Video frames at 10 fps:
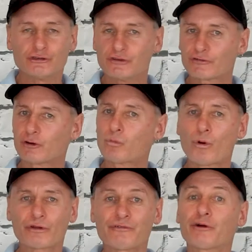you've got a
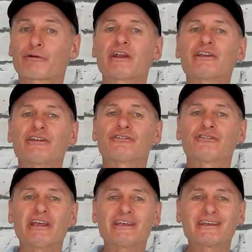water filter under your
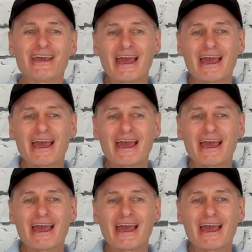sink